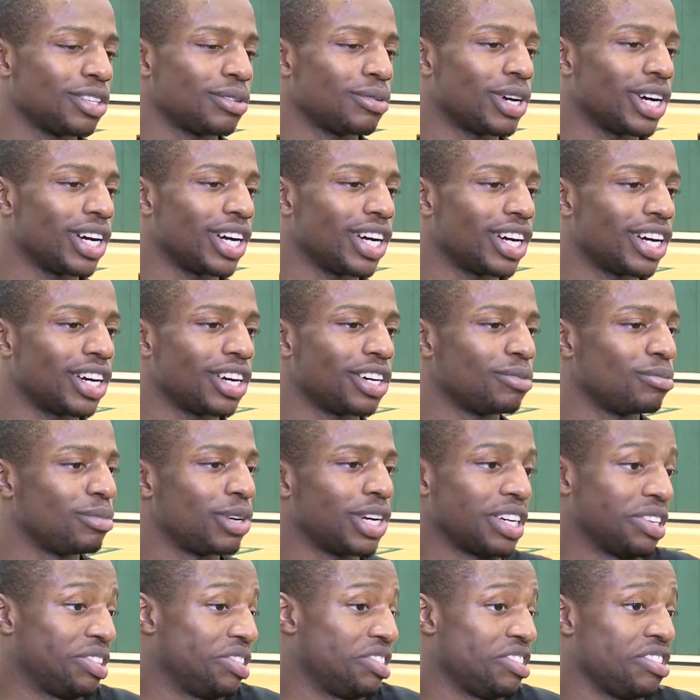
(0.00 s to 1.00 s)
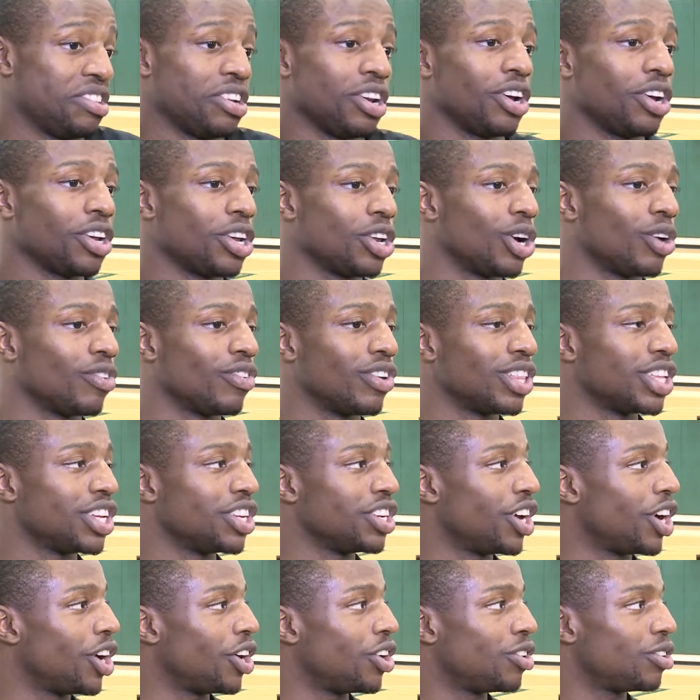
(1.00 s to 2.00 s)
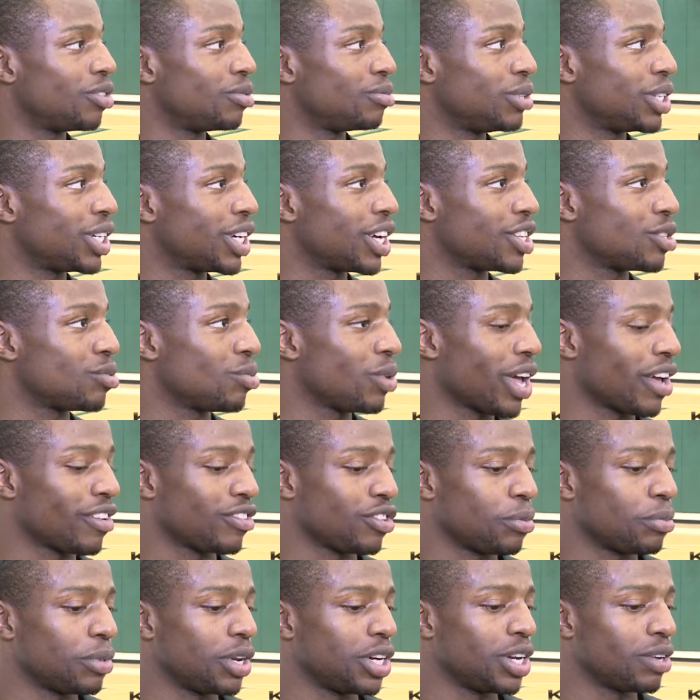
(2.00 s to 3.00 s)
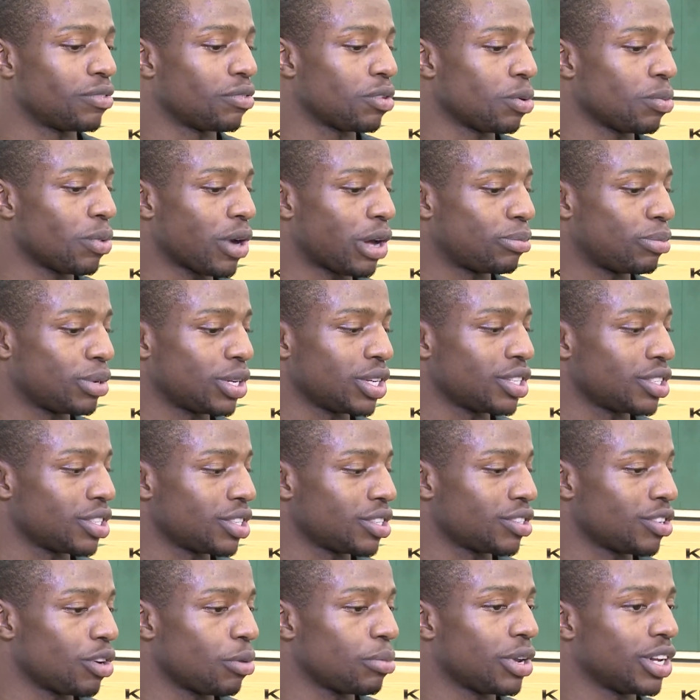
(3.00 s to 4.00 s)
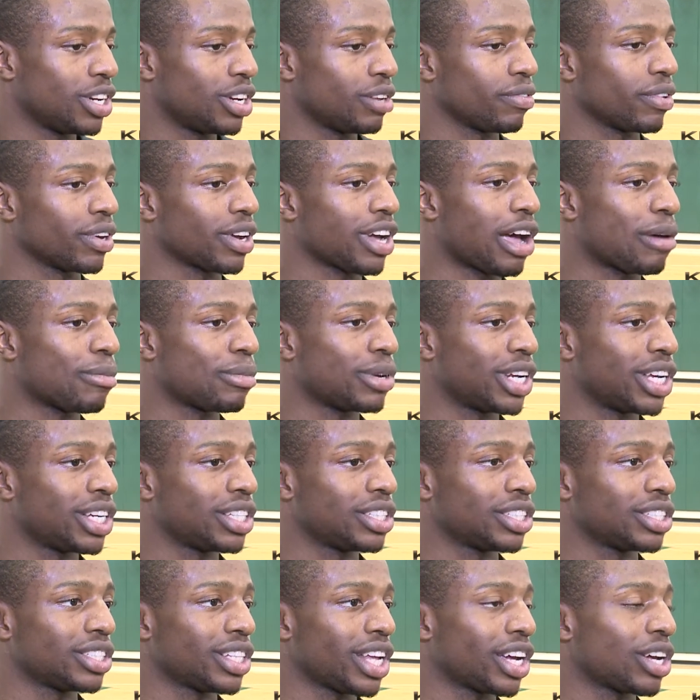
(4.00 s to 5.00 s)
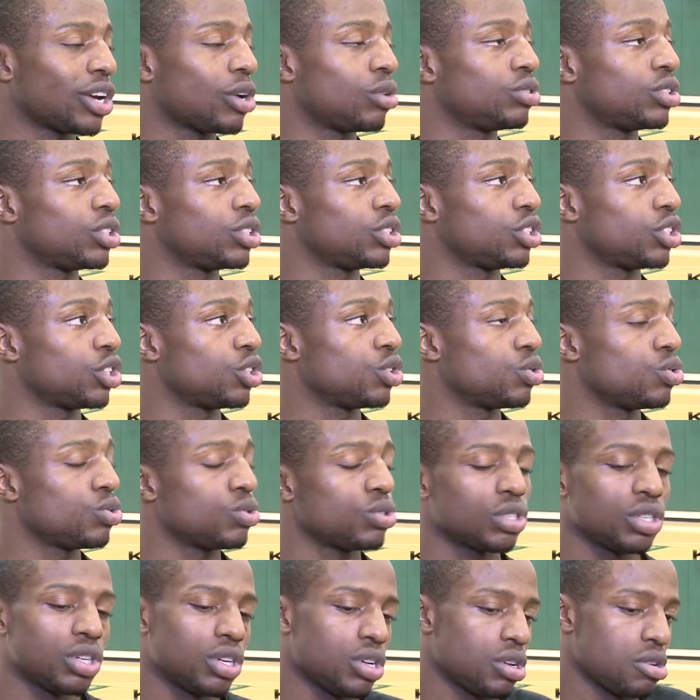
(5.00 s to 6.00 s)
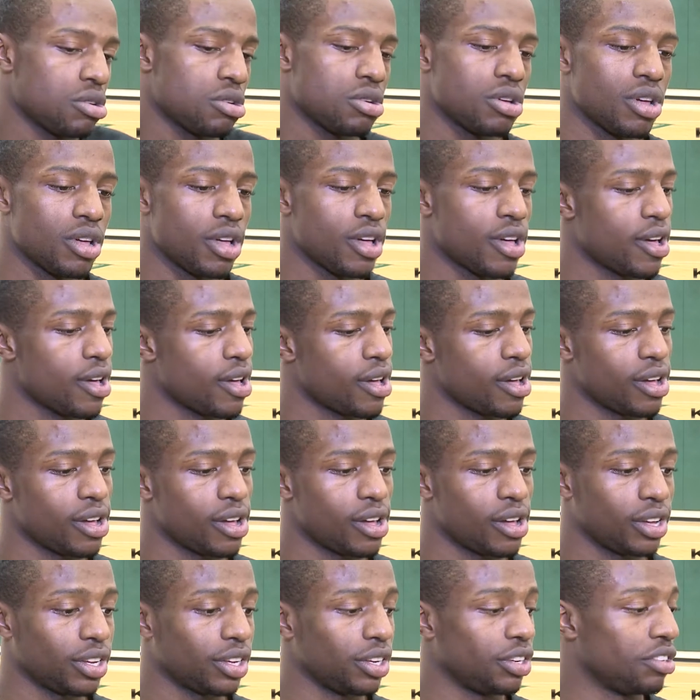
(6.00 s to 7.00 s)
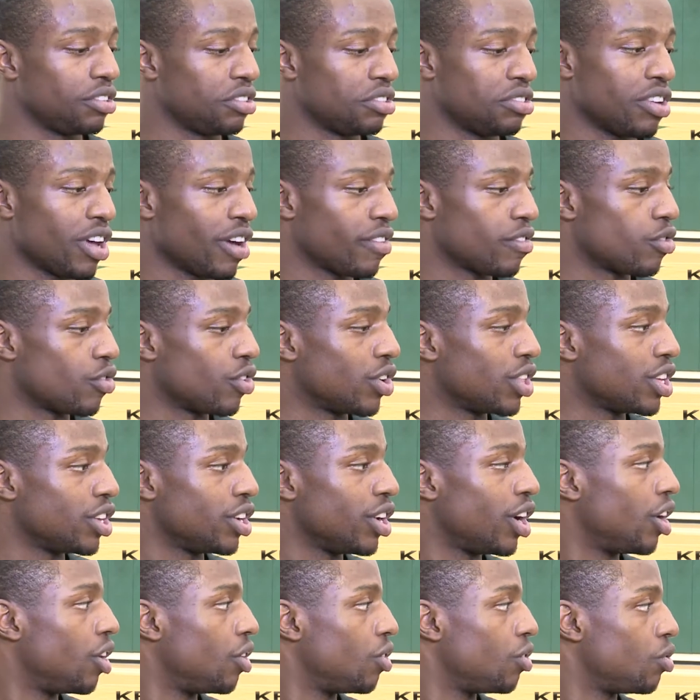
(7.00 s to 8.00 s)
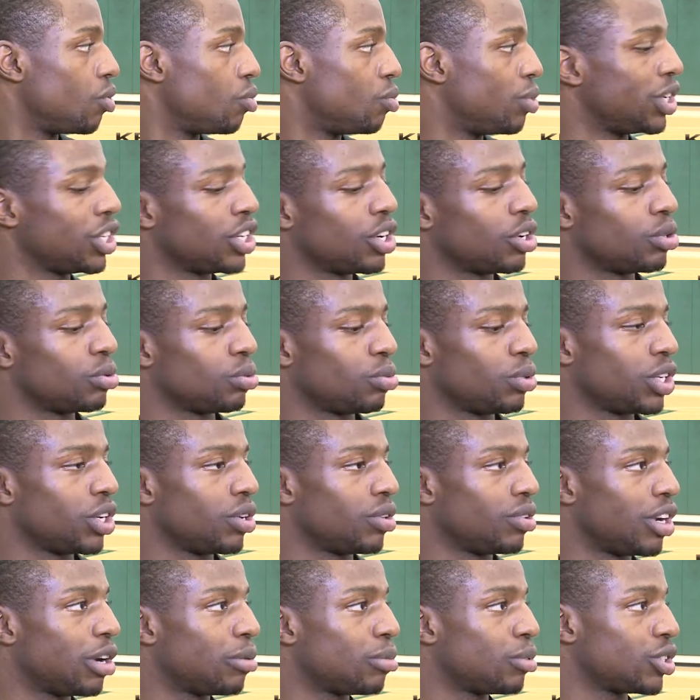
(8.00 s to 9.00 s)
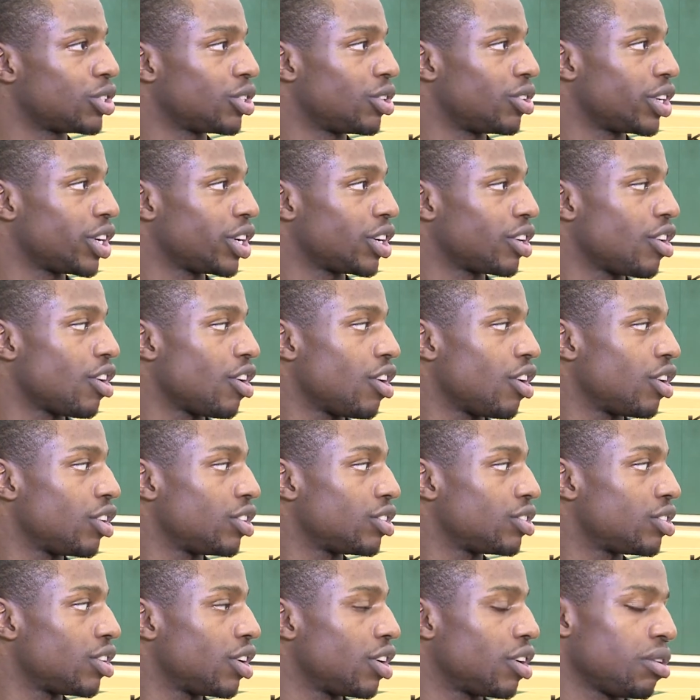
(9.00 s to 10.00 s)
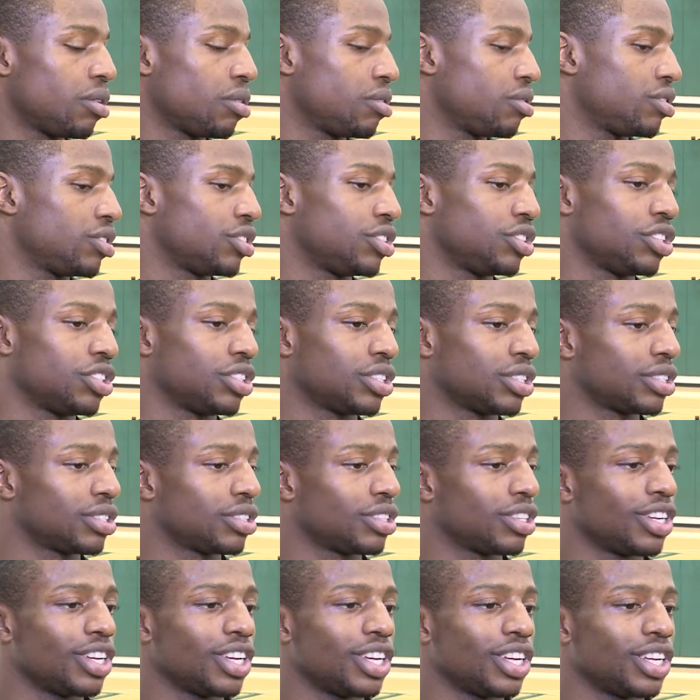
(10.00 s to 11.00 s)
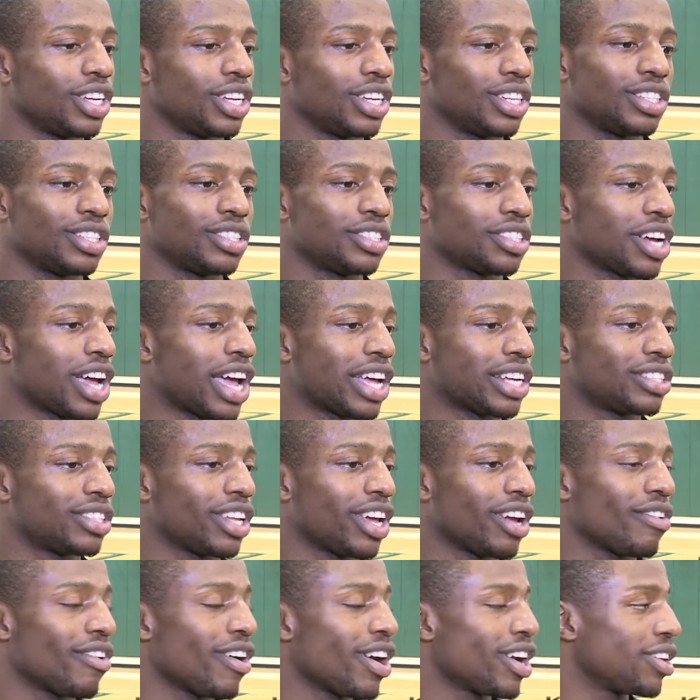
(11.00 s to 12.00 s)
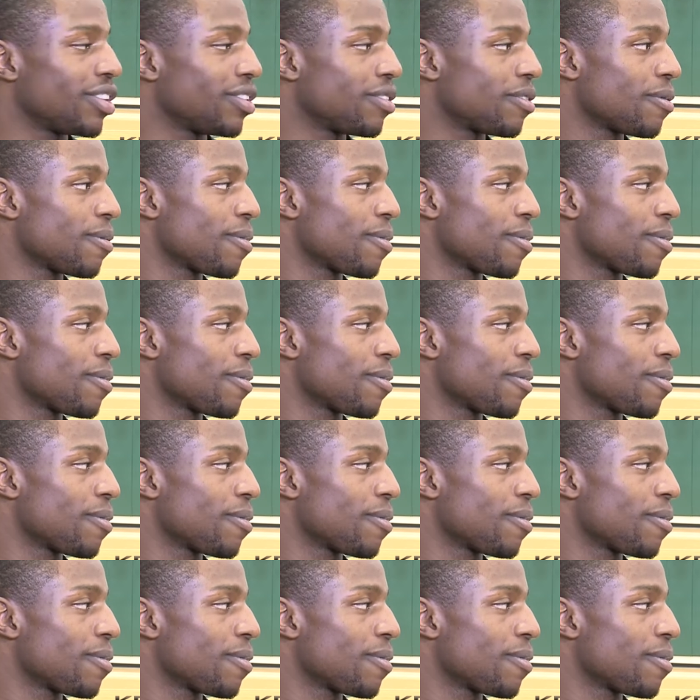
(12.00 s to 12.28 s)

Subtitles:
But, you know, you don't really know because we have so many different weapons and so many different combinations that coaches use. You never really know when your number's going to get called. So just got to stay ready.